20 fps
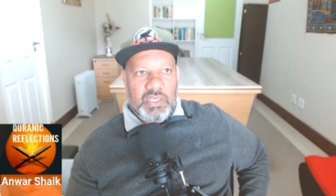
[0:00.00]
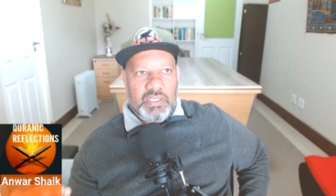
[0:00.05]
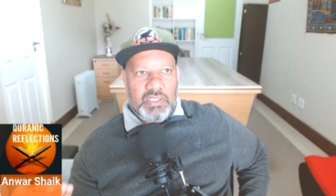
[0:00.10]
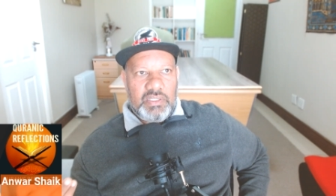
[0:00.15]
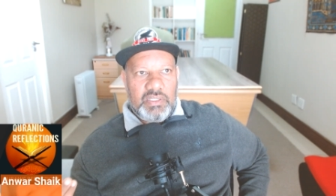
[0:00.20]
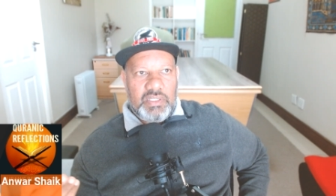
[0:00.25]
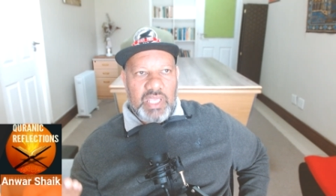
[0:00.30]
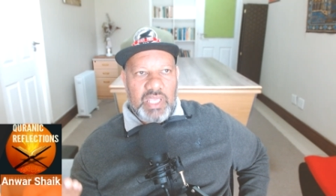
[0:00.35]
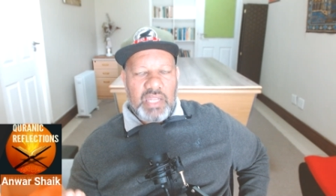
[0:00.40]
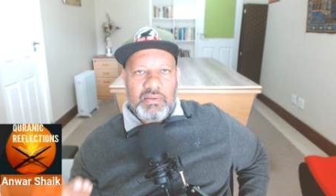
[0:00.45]

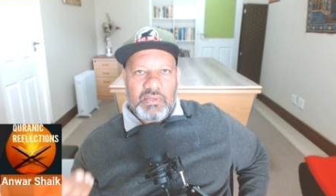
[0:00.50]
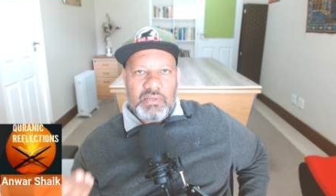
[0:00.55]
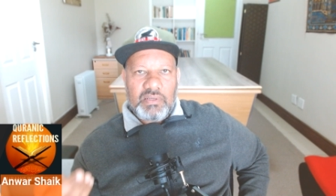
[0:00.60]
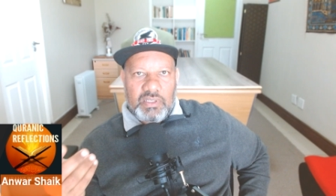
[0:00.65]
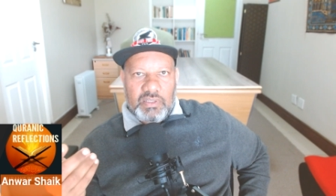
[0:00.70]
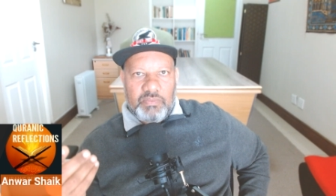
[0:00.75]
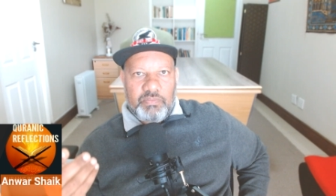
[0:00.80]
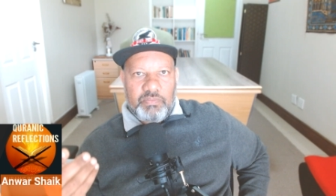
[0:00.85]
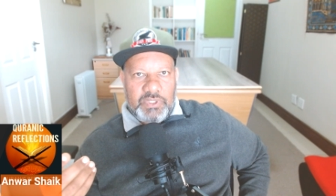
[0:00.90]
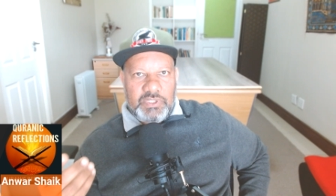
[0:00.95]
that
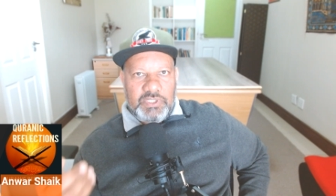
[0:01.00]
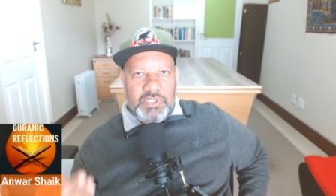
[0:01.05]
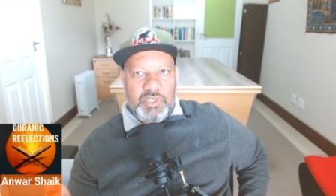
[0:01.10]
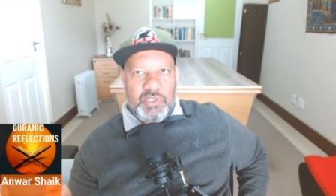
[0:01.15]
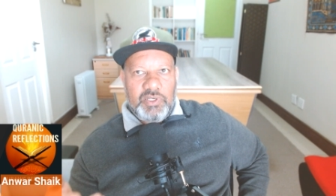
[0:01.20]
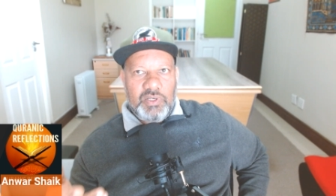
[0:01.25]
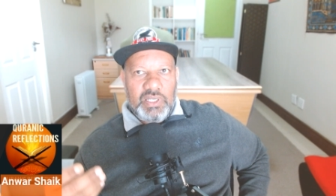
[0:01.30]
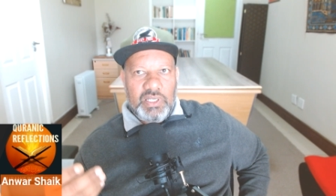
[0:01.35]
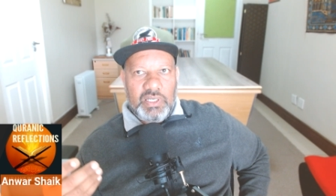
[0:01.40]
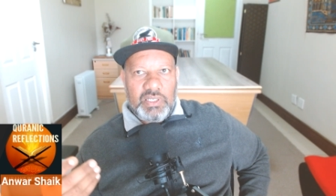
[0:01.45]

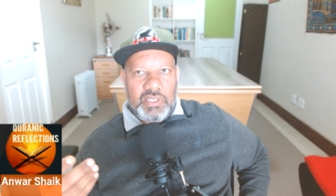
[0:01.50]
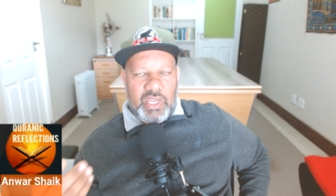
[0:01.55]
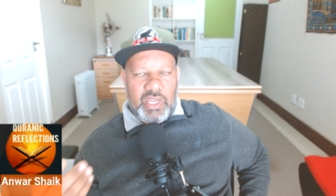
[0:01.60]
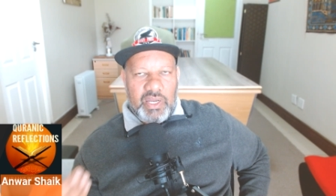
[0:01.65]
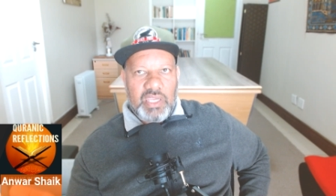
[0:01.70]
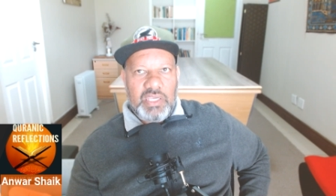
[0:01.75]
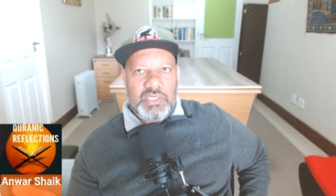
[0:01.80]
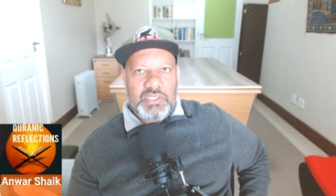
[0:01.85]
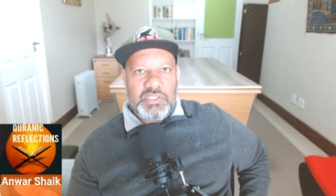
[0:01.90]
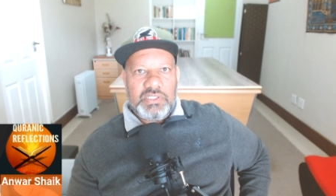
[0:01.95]
particular
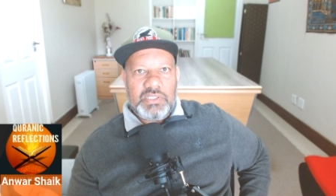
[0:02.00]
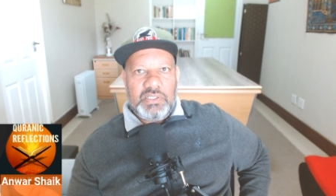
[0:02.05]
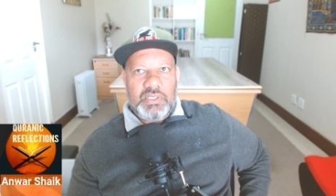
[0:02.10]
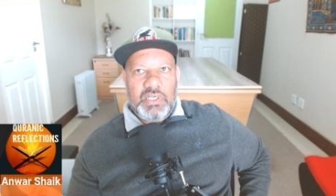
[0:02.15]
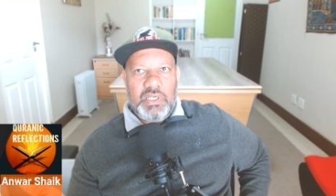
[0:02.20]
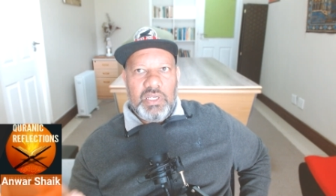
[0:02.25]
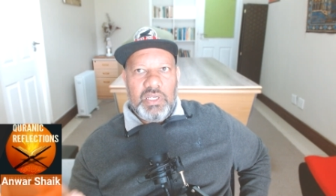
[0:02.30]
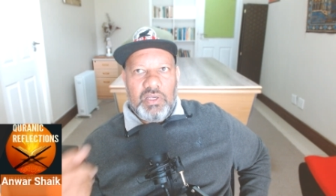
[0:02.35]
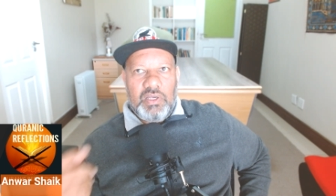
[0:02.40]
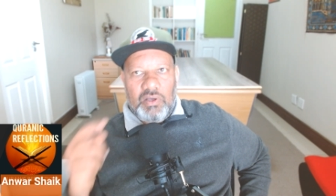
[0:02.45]
narration